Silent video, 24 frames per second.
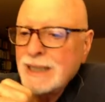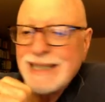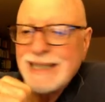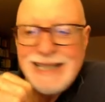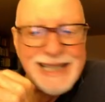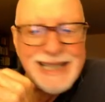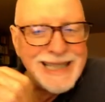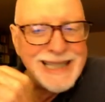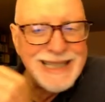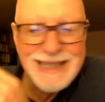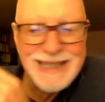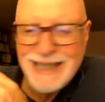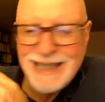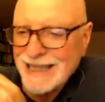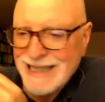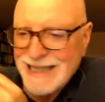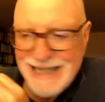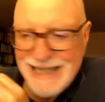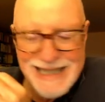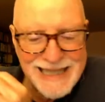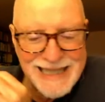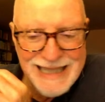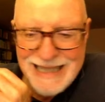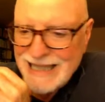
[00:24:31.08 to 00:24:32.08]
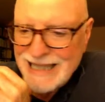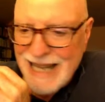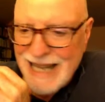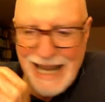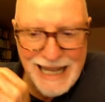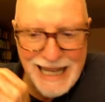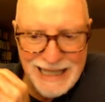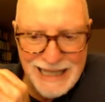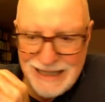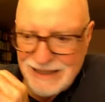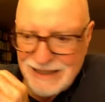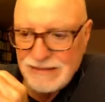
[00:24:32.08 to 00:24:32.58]
did not see
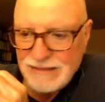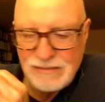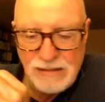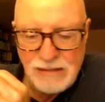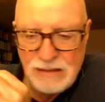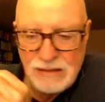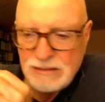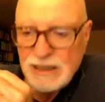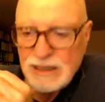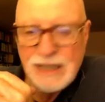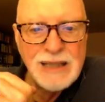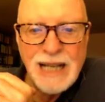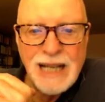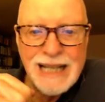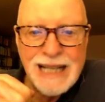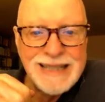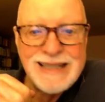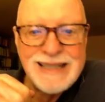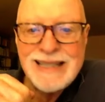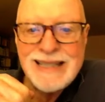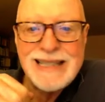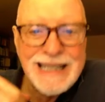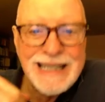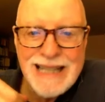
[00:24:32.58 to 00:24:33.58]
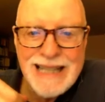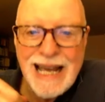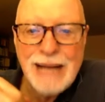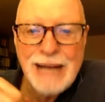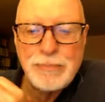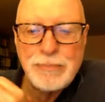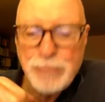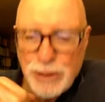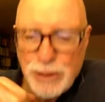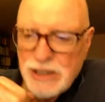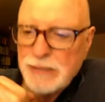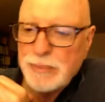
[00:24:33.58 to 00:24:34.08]
that did not see
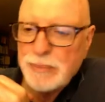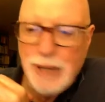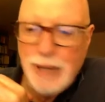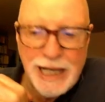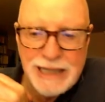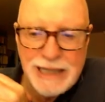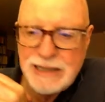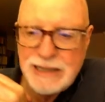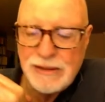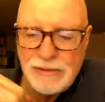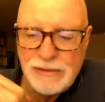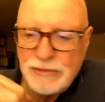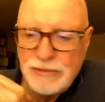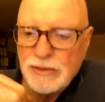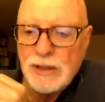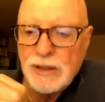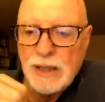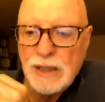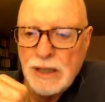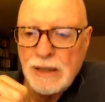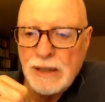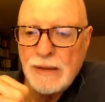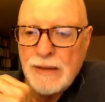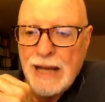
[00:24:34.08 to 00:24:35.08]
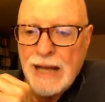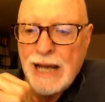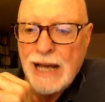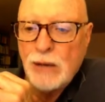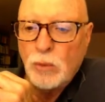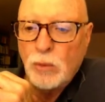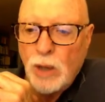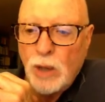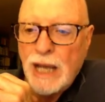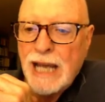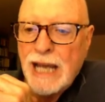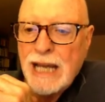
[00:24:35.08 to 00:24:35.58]
that perspective uh, that
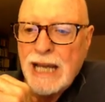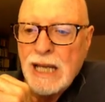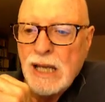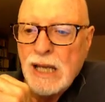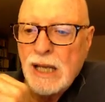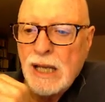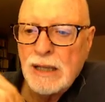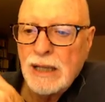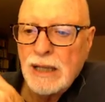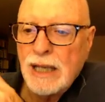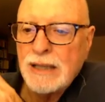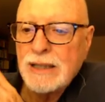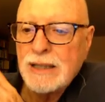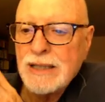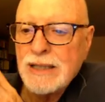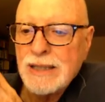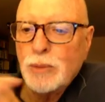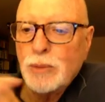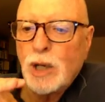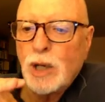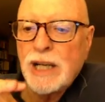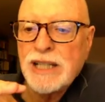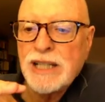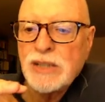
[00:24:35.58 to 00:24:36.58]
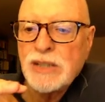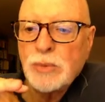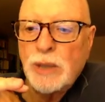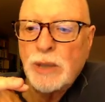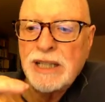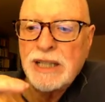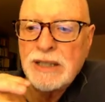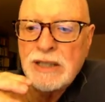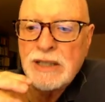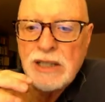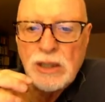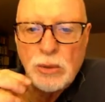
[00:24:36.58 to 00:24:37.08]
way, that the smartest way
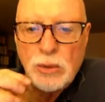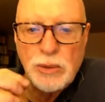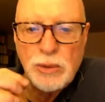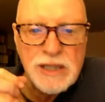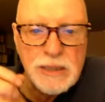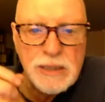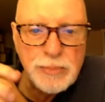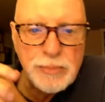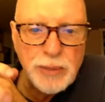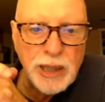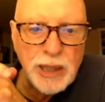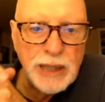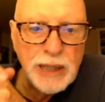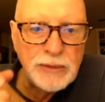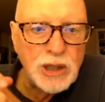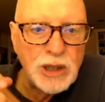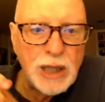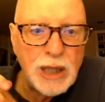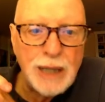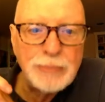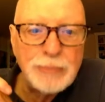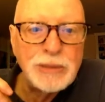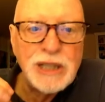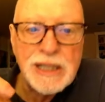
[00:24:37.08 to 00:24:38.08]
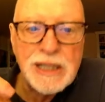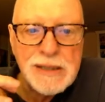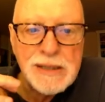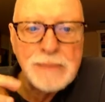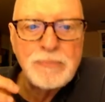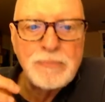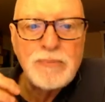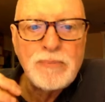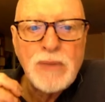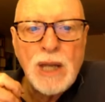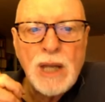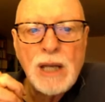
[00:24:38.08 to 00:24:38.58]
to deal with the spread of communism,
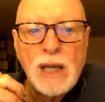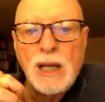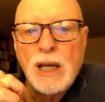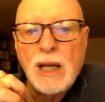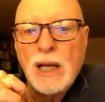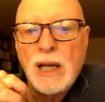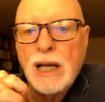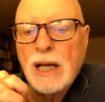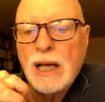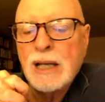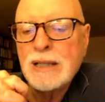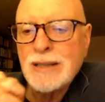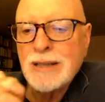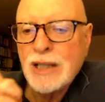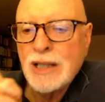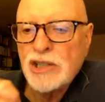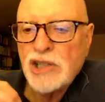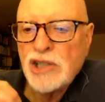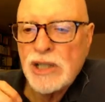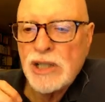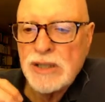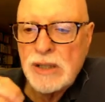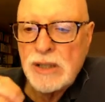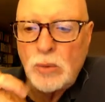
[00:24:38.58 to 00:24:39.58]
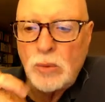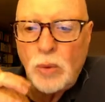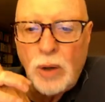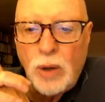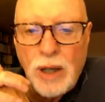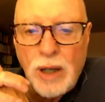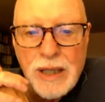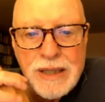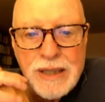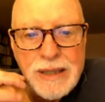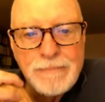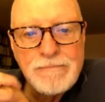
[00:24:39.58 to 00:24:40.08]
uh, such as it
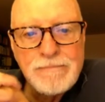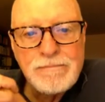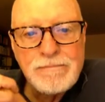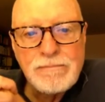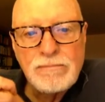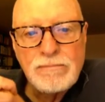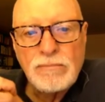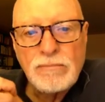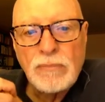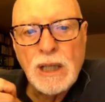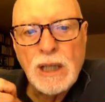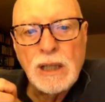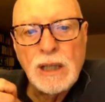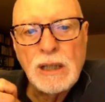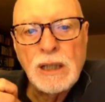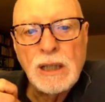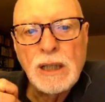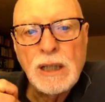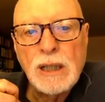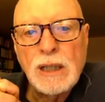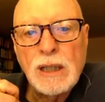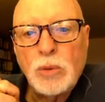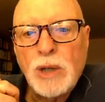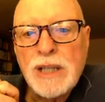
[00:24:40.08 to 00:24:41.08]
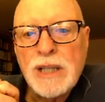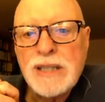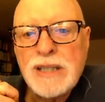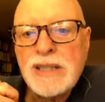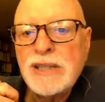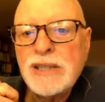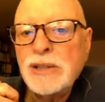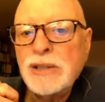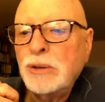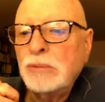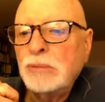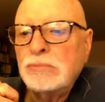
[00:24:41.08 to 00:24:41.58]
was, uh, was
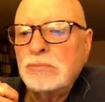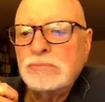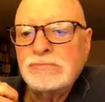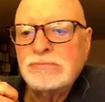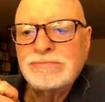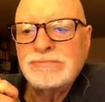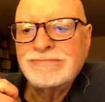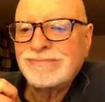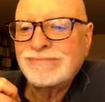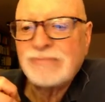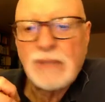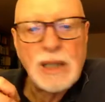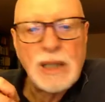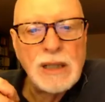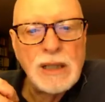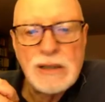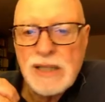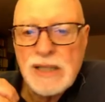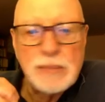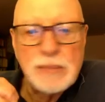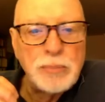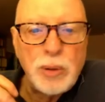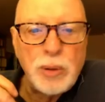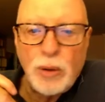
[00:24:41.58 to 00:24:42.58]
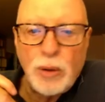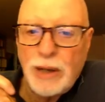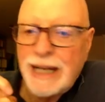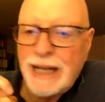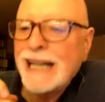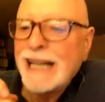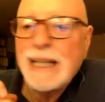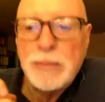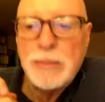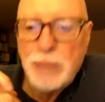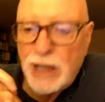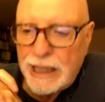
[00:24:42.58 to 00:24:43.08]
to support
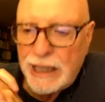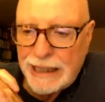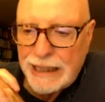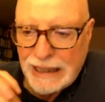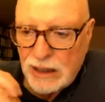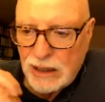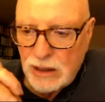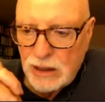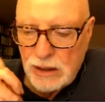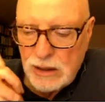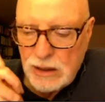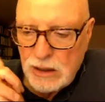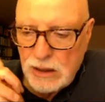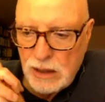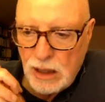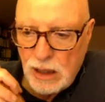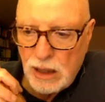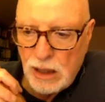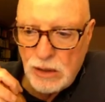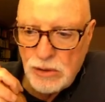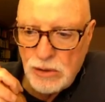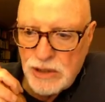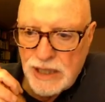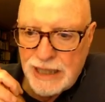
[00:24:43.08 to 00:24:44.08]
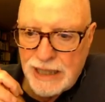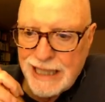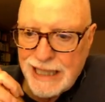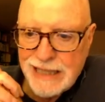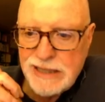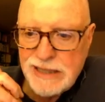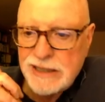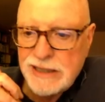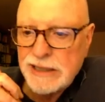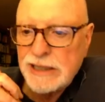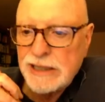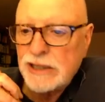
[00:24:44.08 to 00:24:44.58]
anybody uh, who's
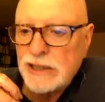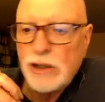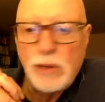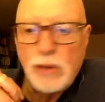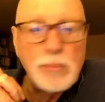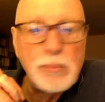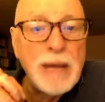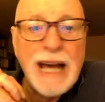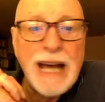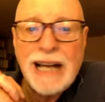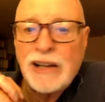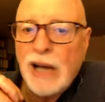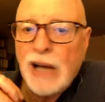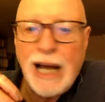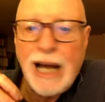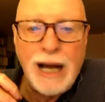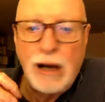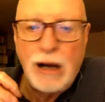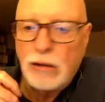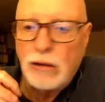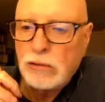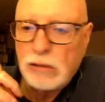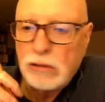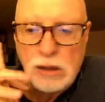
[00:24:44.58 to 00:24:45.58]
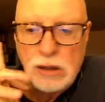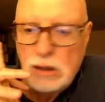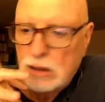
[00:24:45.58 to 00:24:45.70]
against it, no matter how,